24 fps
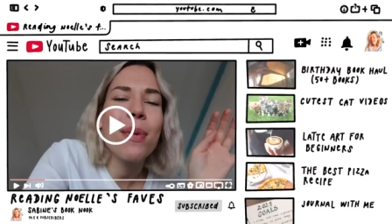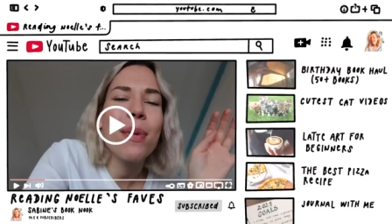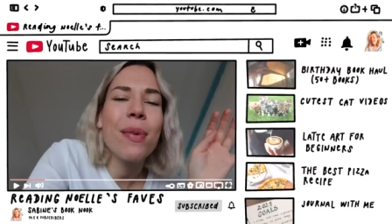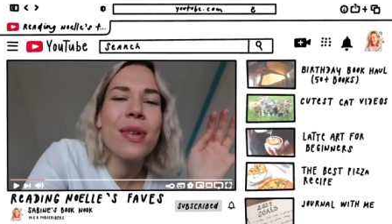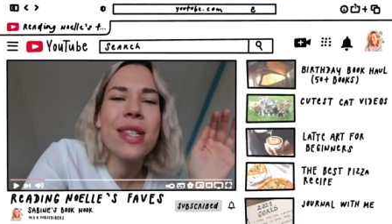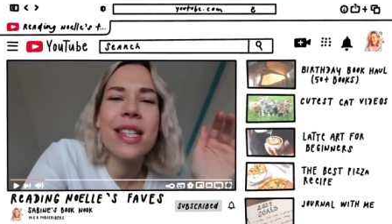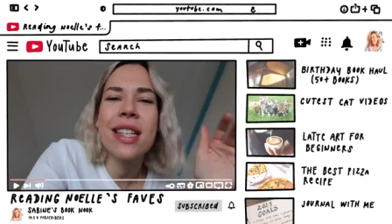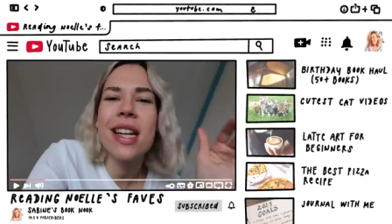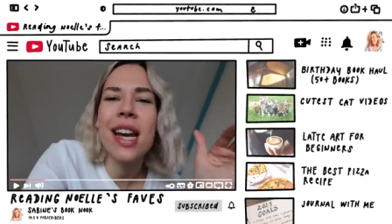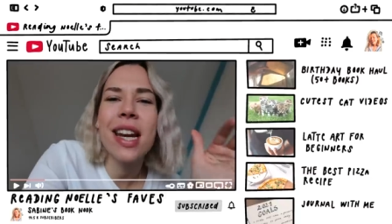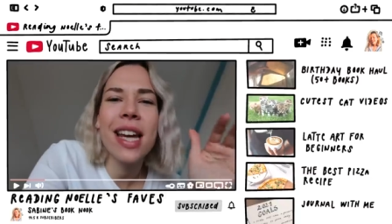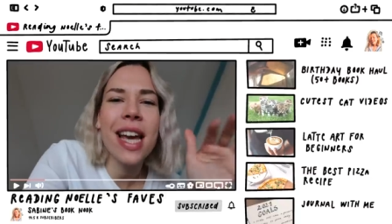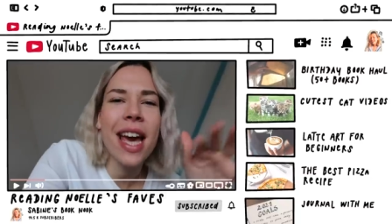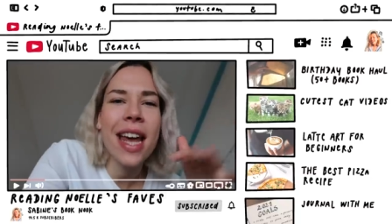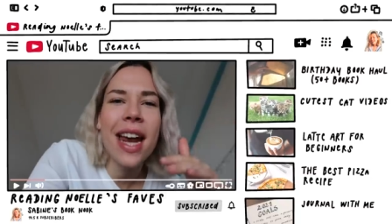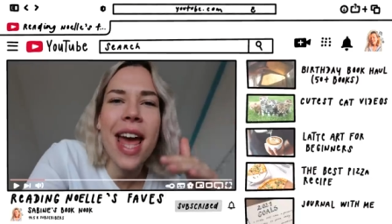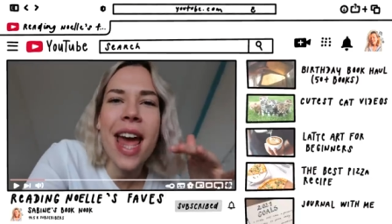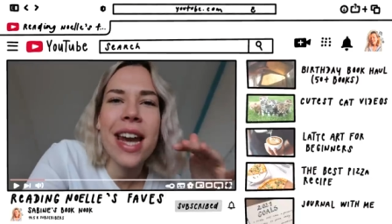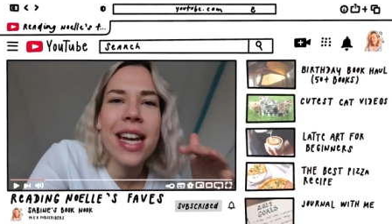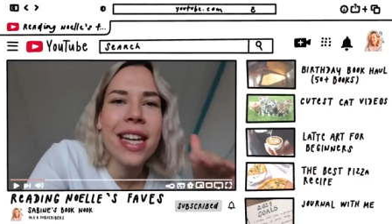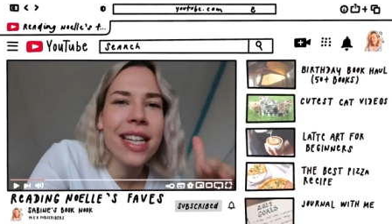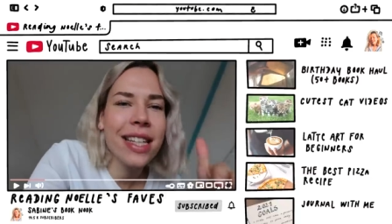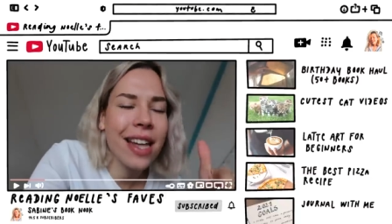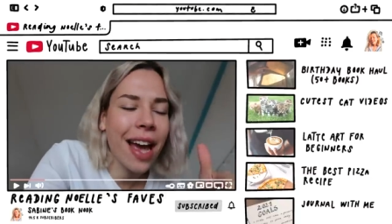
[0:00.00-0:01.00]
I wasn't gonna get
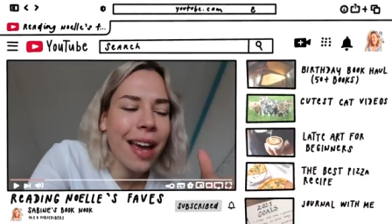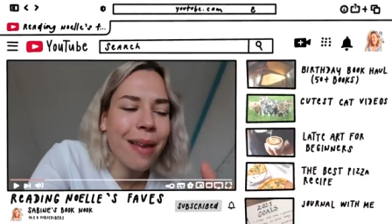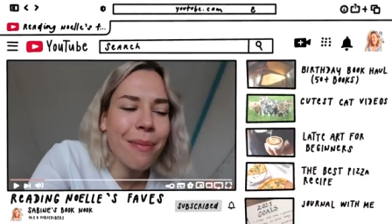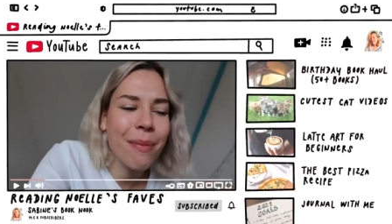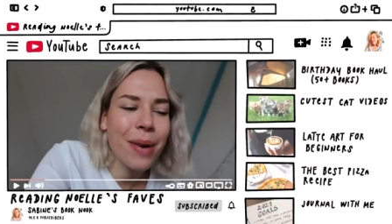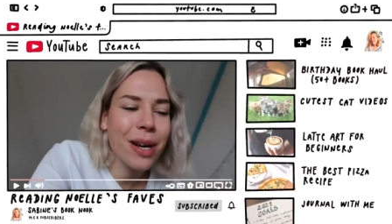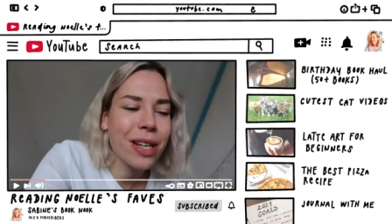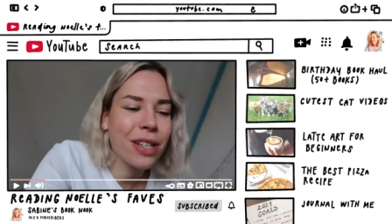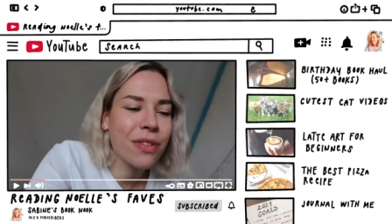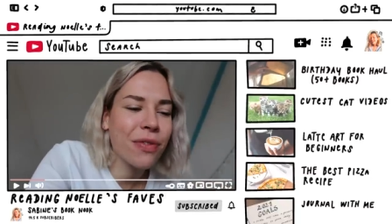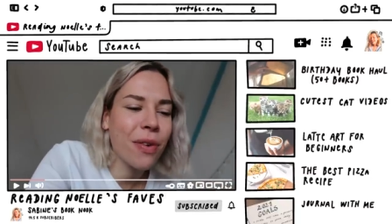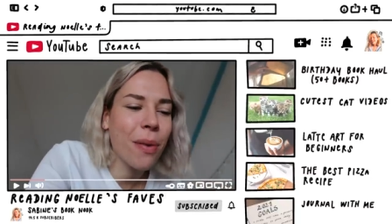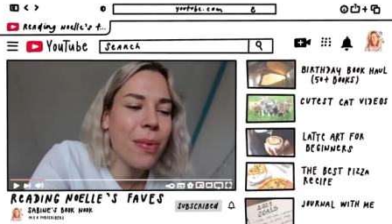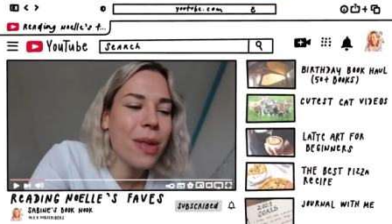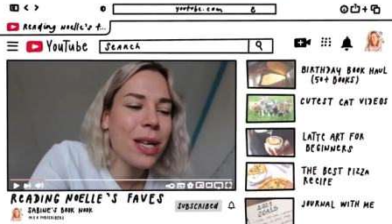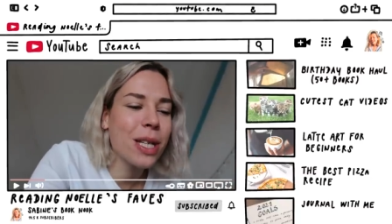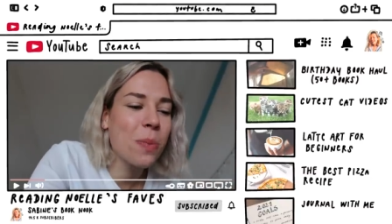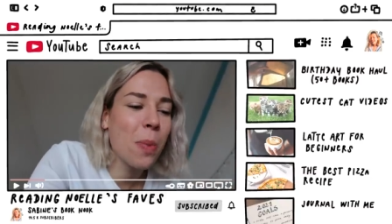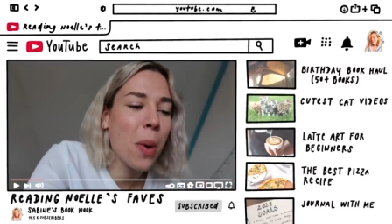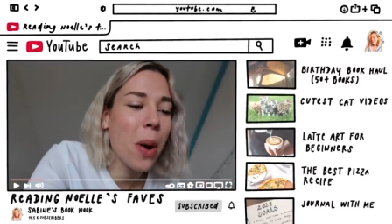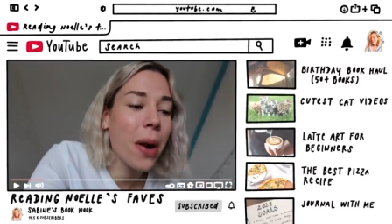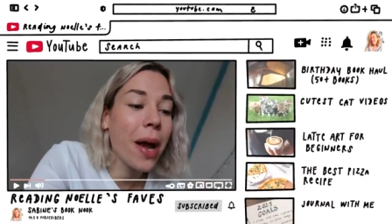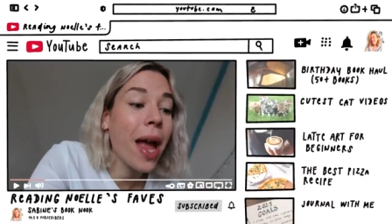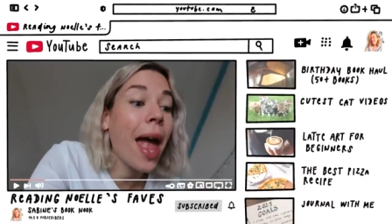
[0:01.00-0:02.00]
any nightmares from
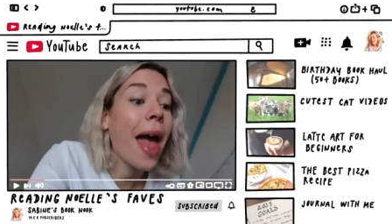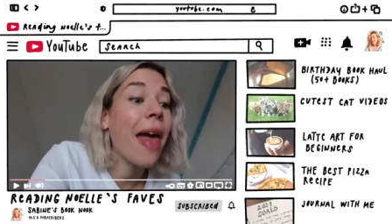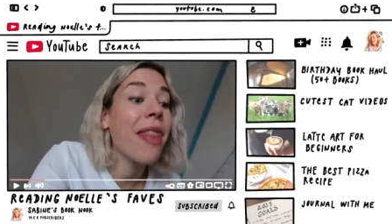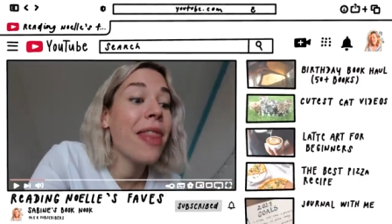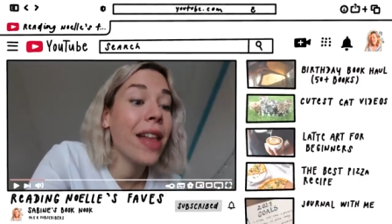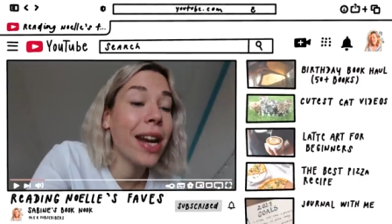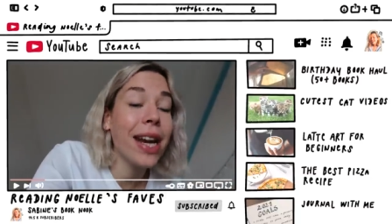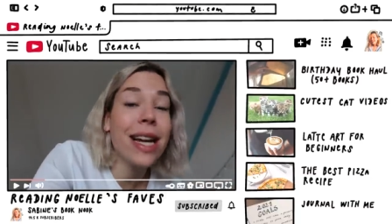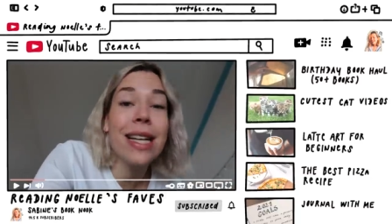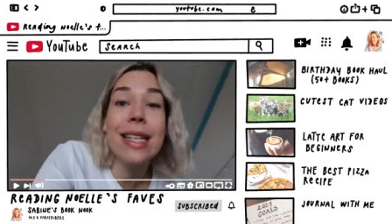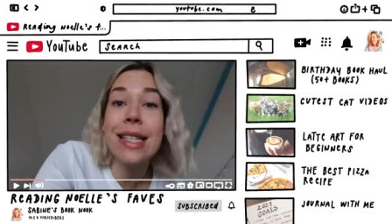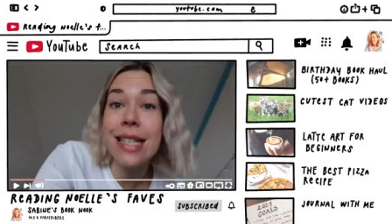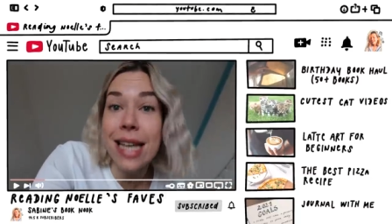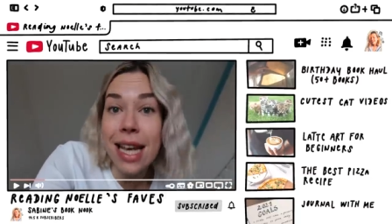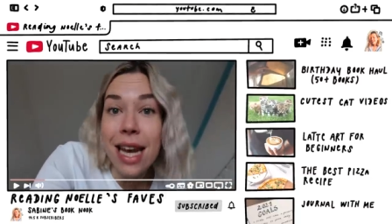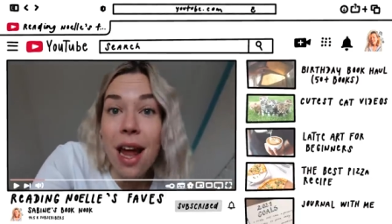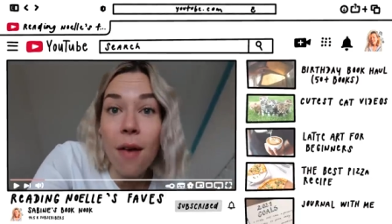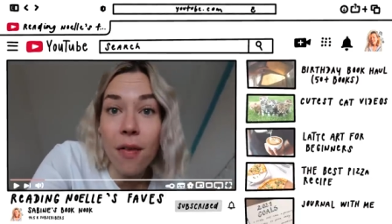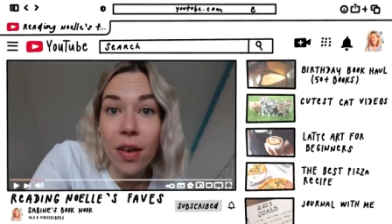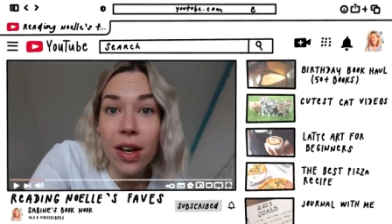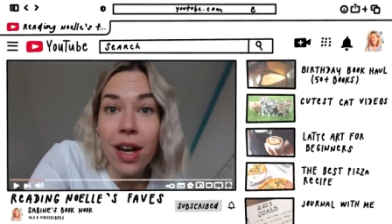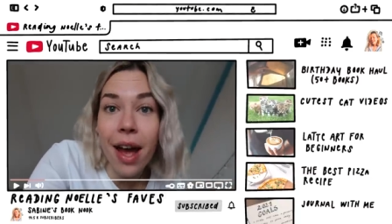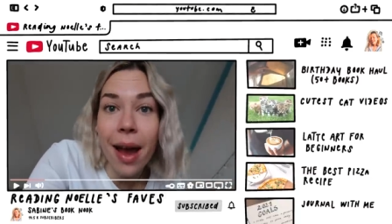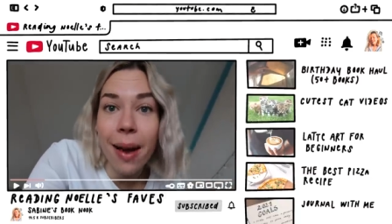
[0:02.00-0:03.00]
this book, and then I did
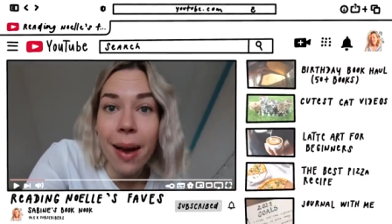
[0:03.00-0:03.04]
have a